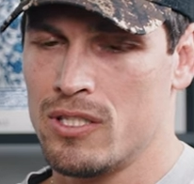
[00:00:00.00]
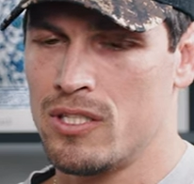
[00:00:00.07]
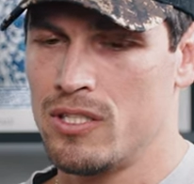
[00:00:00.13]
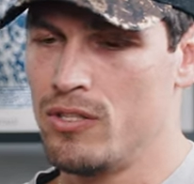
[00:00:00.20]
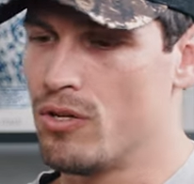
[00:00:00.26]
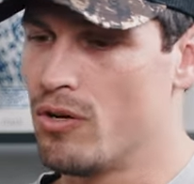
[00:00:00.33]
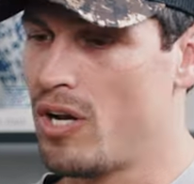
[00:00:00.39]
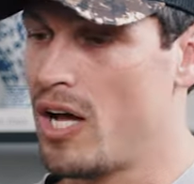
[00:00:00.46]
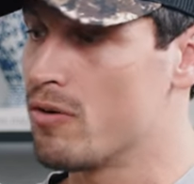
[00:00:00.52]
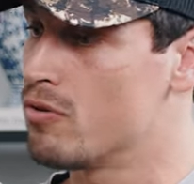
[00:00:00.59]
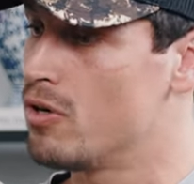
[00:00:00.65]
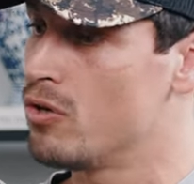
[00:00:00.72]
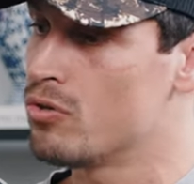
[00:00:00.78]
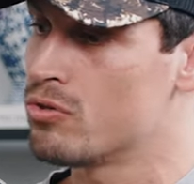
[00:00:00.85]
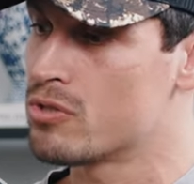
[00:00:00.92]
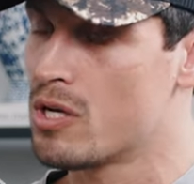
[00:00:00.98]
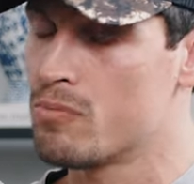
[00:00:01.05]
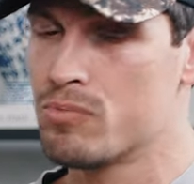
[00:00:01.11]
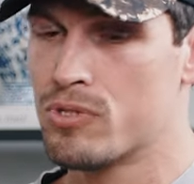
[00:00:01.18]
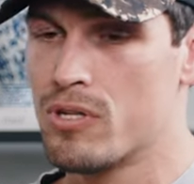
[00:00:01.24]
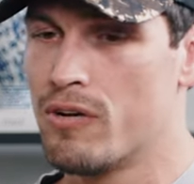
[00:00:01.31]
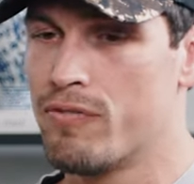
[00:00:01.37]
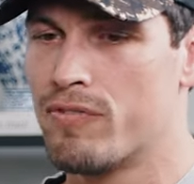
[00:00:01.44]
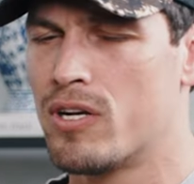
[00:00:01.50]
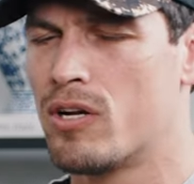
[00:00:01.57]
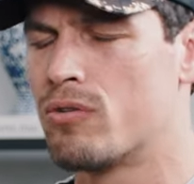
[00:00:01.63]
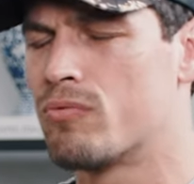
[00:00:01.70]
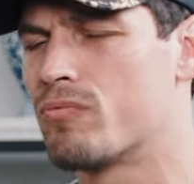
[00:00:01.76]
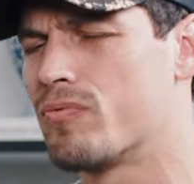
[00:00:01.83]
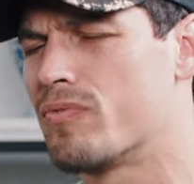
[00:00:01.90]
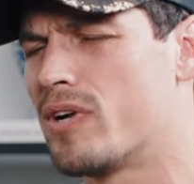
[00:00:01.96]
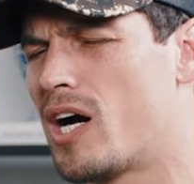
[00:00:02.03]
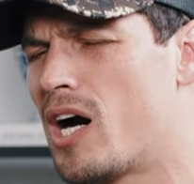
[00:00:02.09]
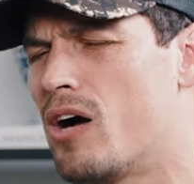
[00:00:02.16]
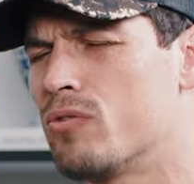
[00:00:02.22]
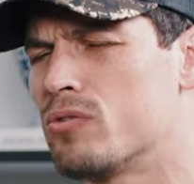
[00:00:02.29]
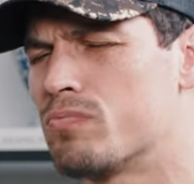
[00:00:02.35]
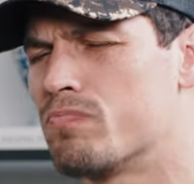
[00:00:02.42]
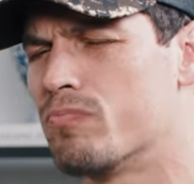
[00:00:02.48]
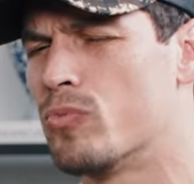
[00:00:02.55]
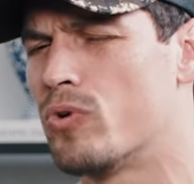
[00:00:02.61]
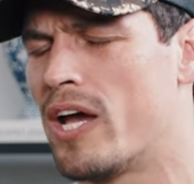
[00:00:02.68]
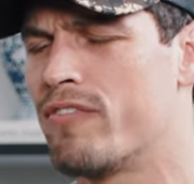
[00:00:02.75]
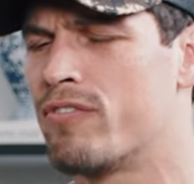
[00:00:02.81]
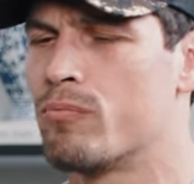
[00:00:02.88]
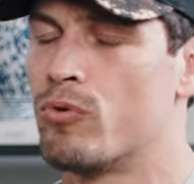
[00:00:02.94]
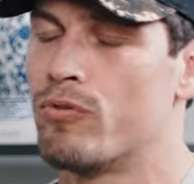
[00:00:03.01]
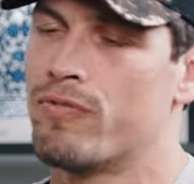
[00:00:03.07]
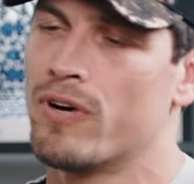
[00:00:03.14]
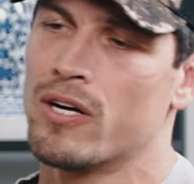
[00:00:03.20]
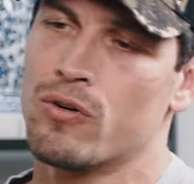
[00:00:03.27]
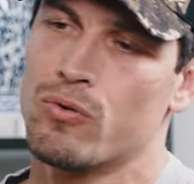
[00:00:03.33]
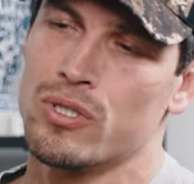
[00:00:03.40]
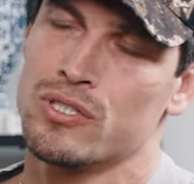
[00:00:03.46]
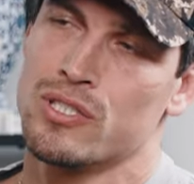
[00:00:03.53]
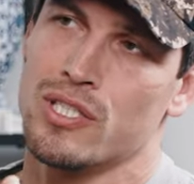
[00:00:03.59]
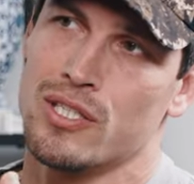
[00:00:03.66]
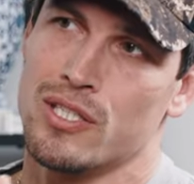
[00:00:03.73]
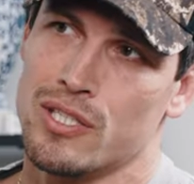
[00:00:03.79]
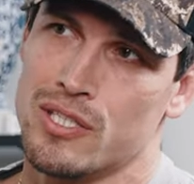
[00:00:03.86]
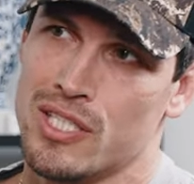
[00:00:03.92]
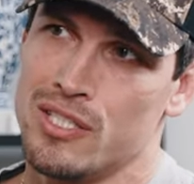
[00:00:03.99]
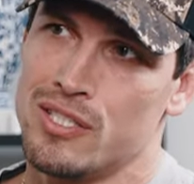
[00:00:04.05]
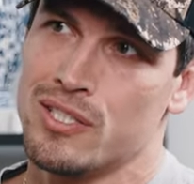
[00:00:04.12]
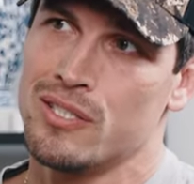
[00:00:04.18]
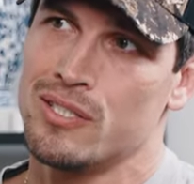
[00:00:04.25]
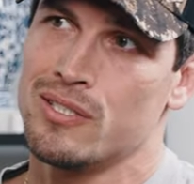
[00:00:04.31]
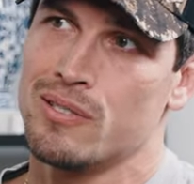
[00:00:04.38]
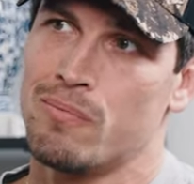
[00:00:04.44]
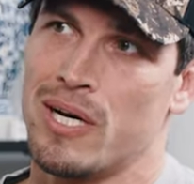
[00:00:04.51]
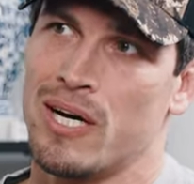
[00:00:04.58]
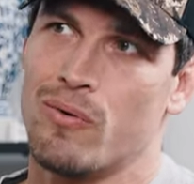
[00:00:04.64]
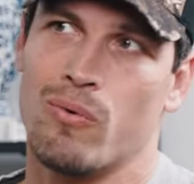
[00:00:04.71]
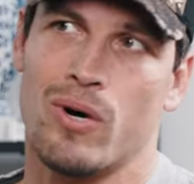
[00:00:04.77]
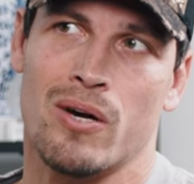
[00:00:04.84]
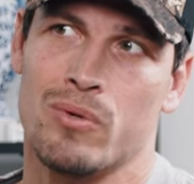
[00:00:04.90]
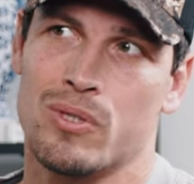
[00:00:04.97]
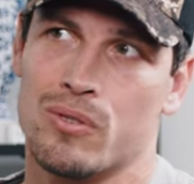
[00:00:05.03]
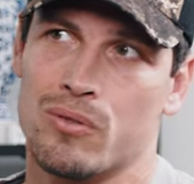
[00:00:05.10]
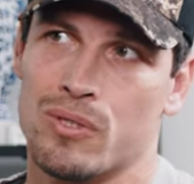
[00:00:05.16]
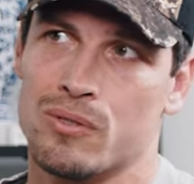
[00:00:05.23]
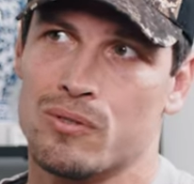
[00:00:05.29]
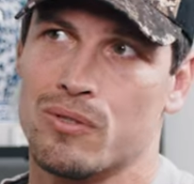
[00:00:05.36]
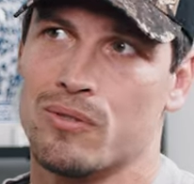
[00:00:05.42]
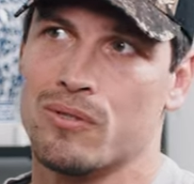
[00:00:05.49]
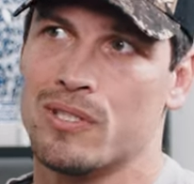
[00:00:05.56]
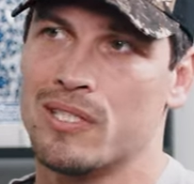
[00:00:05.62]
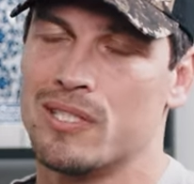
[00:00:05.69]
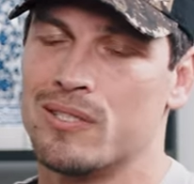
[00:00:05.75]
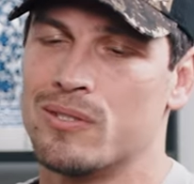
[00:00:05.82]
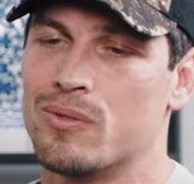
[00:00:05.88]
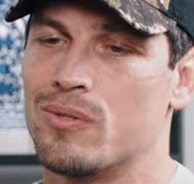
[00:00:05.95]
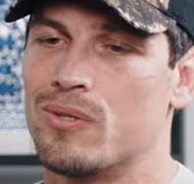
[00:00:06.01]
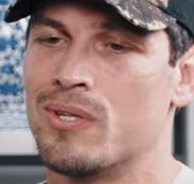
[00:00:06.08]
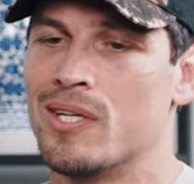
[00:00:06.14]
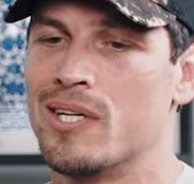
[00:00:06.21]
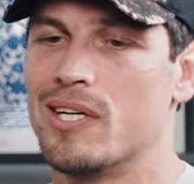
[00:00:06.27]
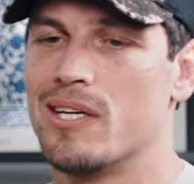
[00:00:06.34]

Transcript: And, you know, I'd learn some stuff and I'd, I was having more fun questioning the teachers about why we're doing certain things or